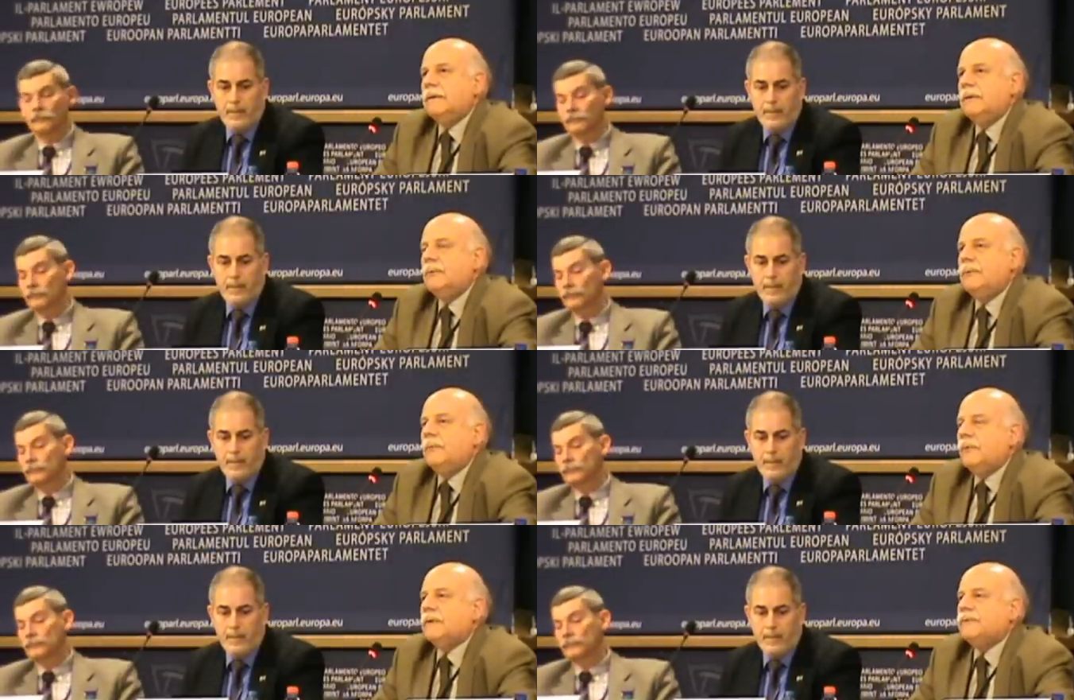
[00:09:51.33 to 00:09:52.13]
Speaker 1: New
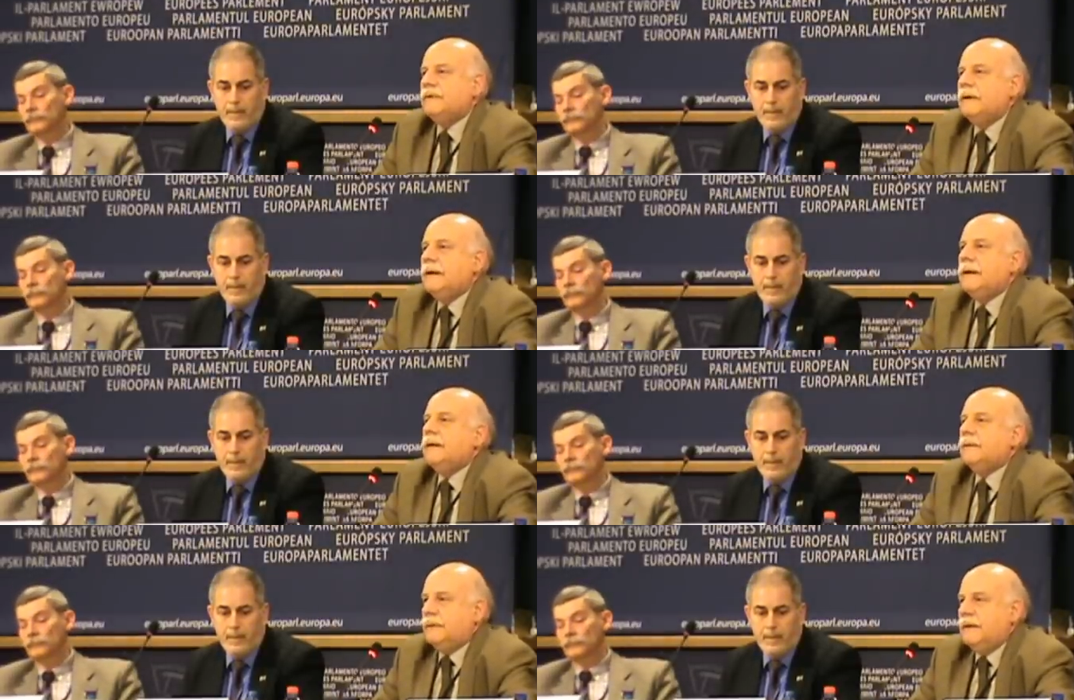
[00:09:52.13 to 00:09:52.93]
Democracy.
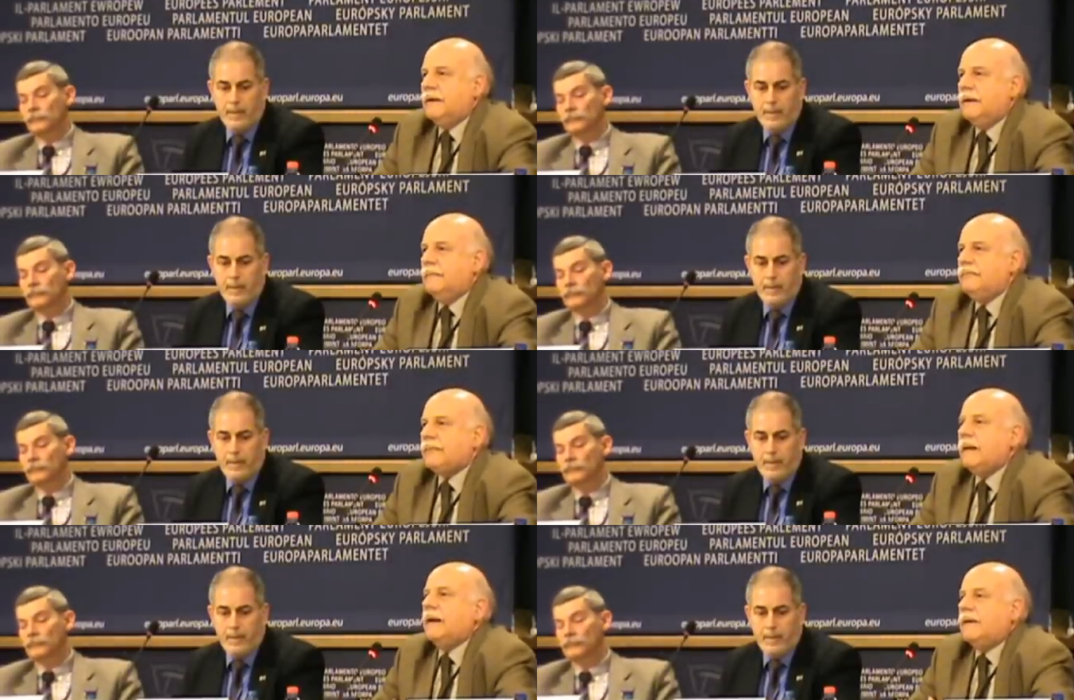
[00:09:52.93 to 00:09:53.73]
Then
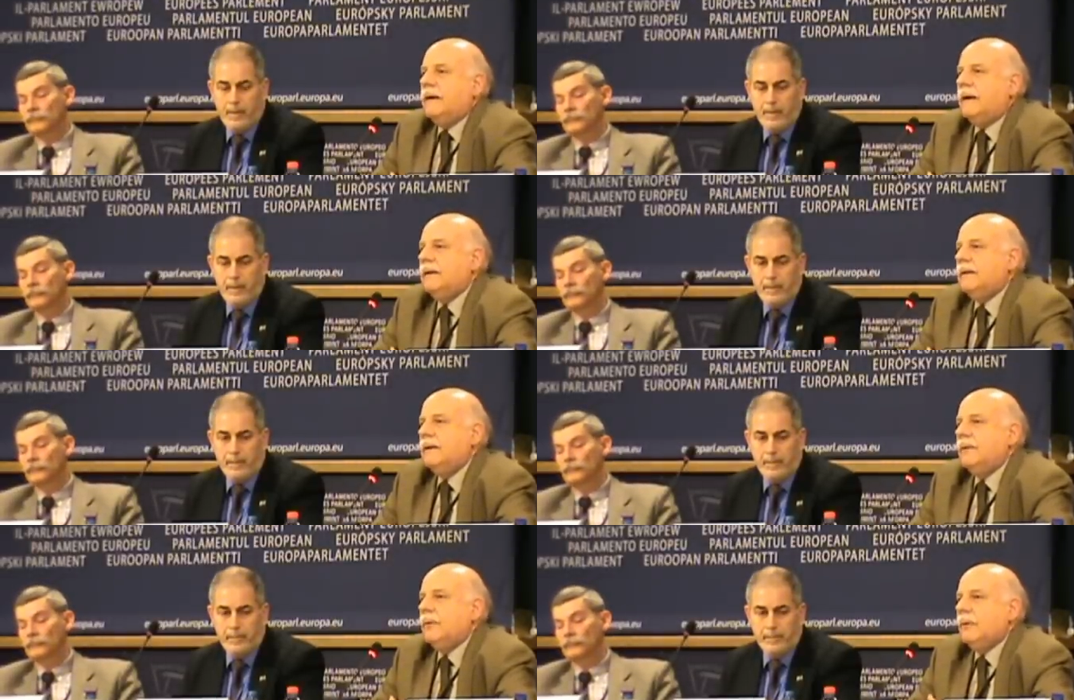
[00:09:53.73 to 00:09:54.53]
again,
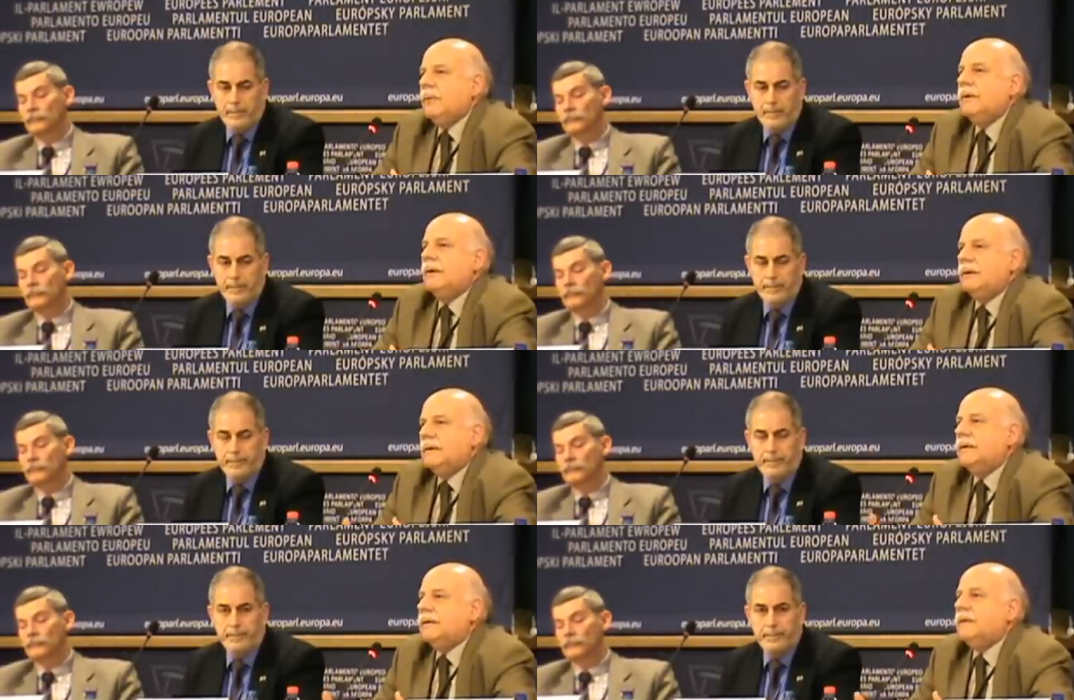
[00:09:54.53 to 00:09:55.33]
we will
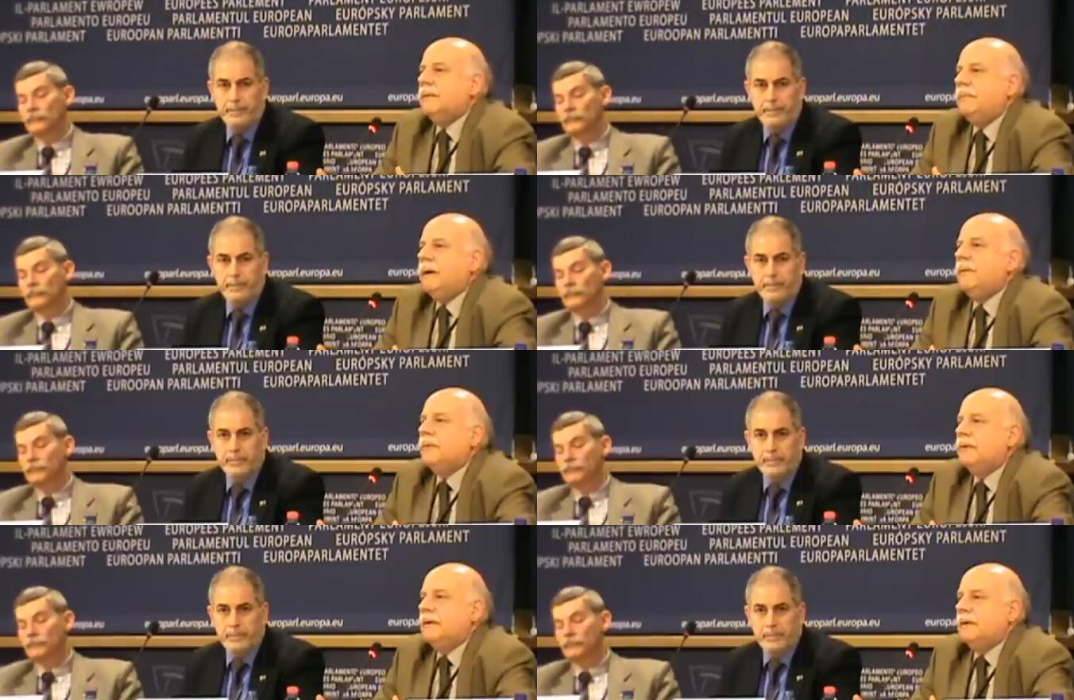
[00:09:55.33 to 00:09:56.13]
get in the power,
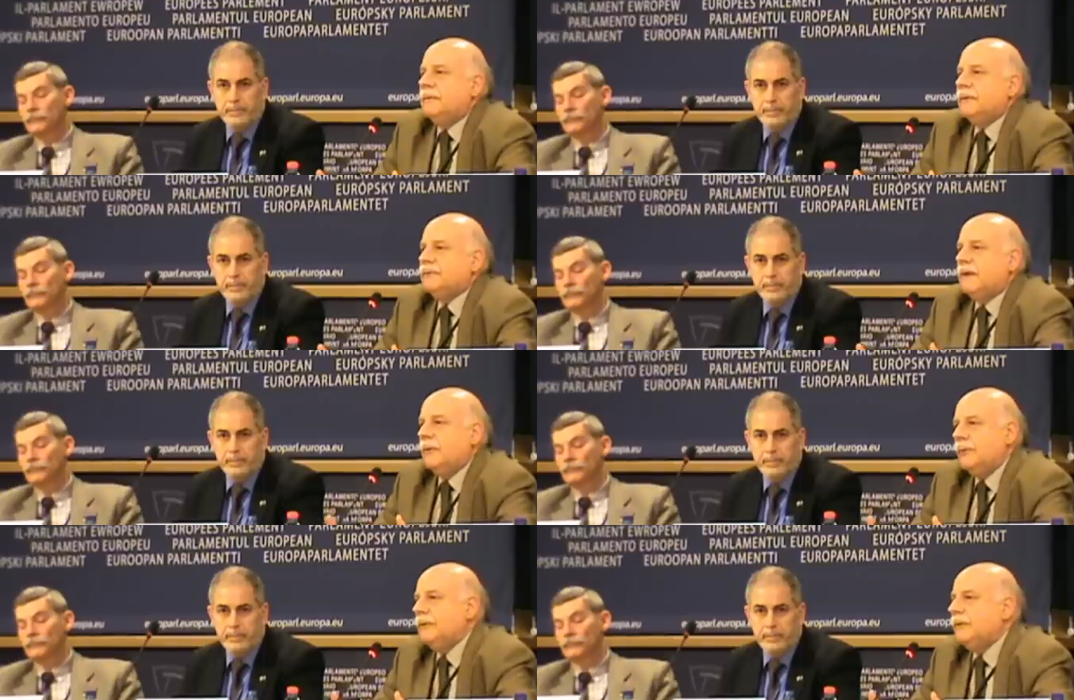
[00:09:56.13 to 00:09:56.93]
because
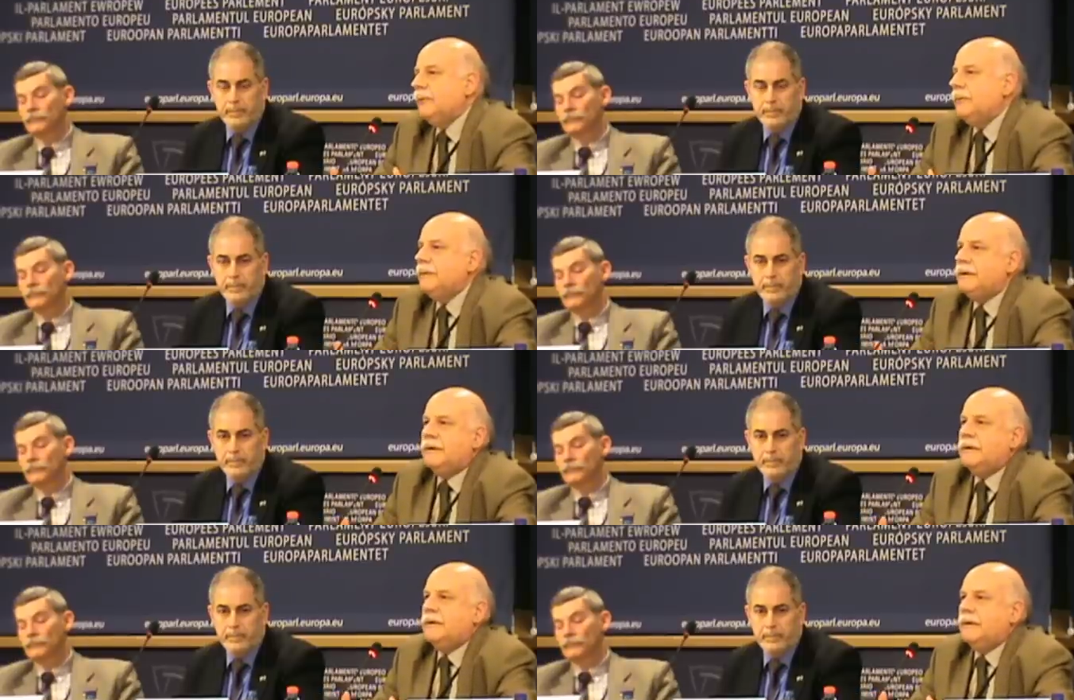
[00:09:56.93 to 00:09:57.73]
our leader will be
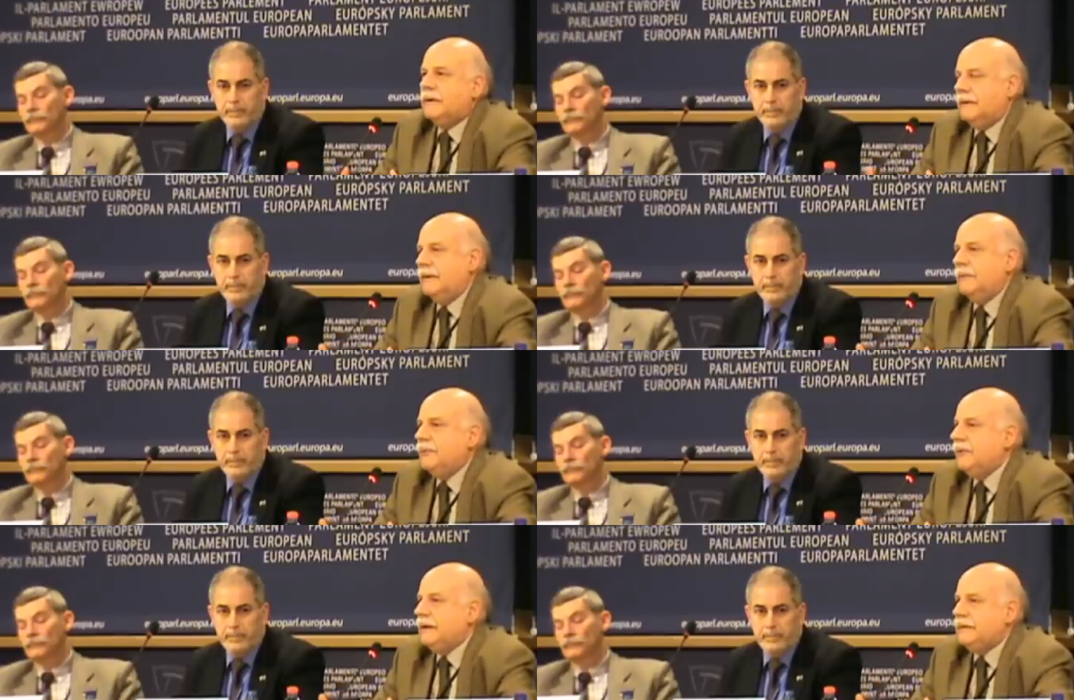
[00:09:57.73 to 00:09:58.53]

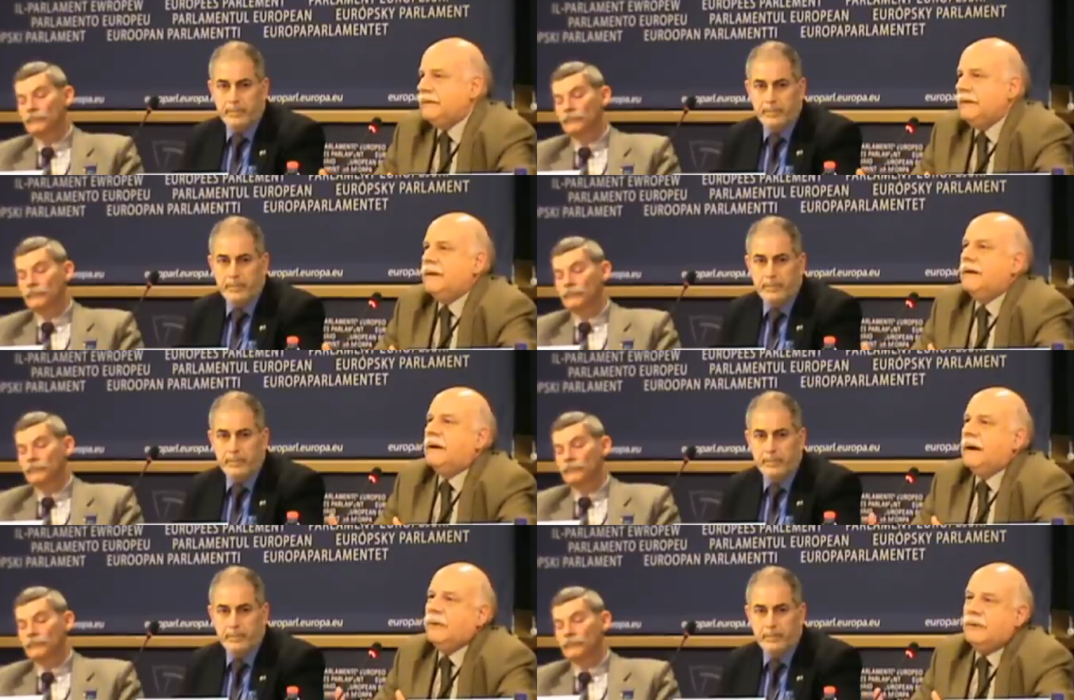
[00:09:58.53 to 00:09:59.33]
liberated,
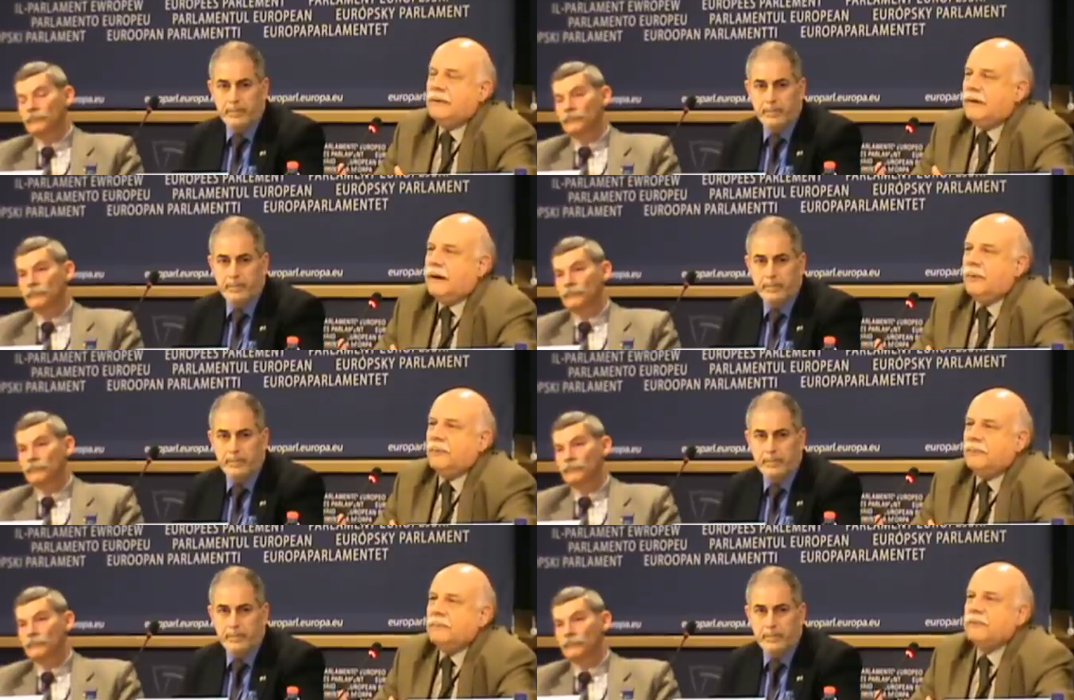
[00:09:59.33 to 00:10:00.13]
our
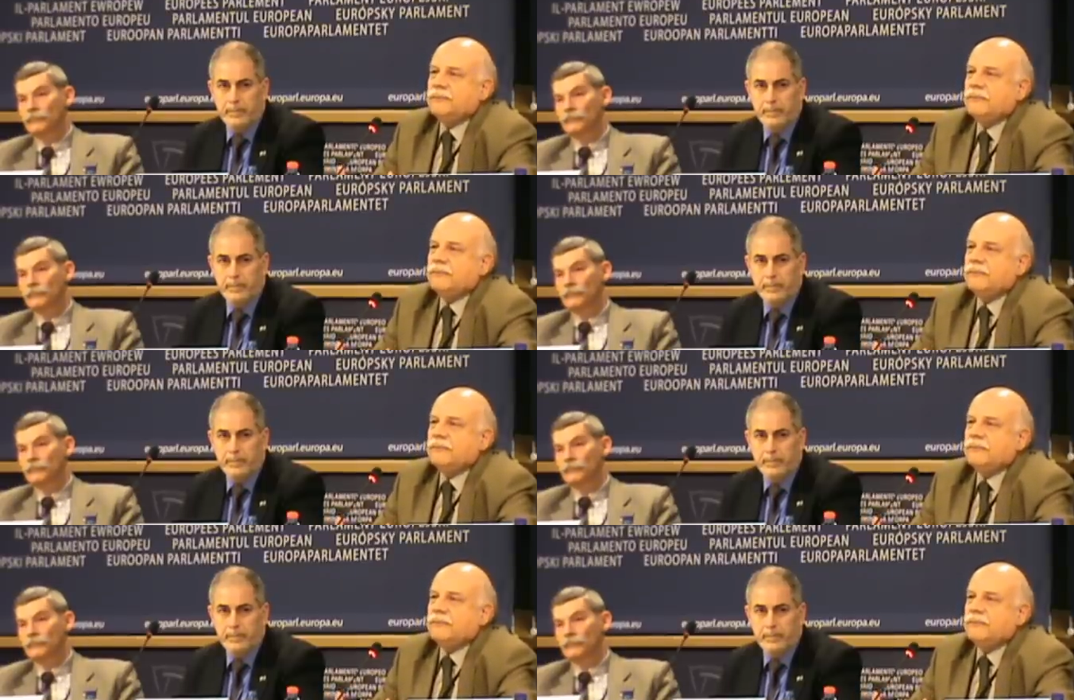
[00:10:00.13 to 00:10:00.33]
members